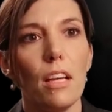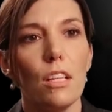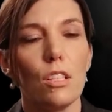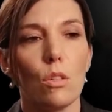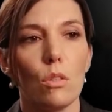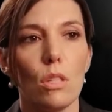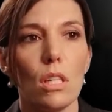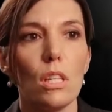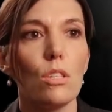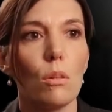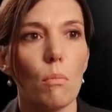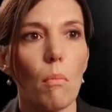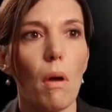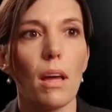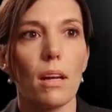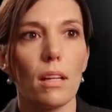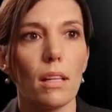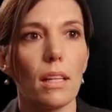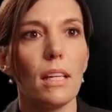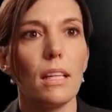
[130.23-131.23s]
So teacher
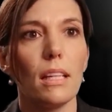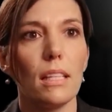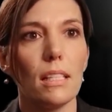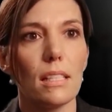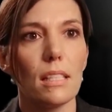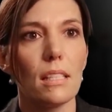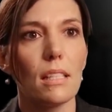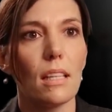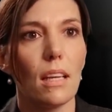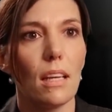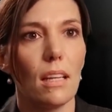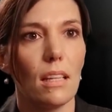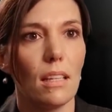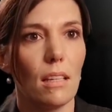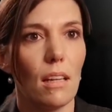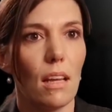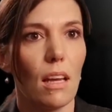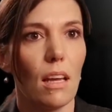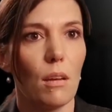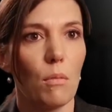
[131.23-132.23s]
modeling is
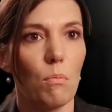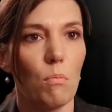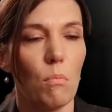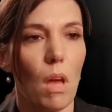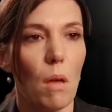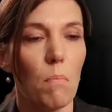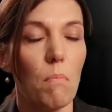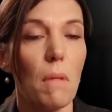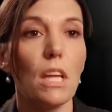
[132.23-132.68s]
a